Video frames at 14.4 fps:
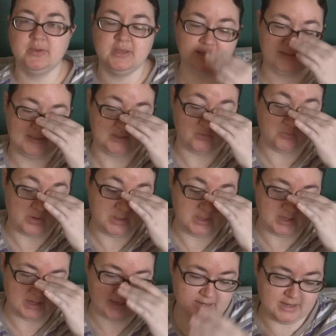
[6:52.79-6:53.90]
It's the one
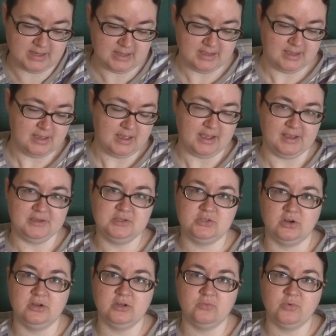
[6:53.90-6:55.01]
that I, I
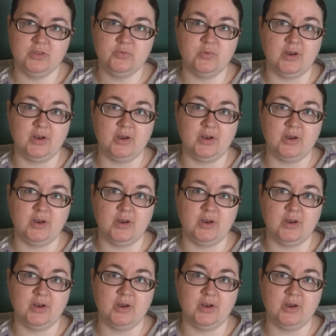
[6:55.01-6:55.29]
started with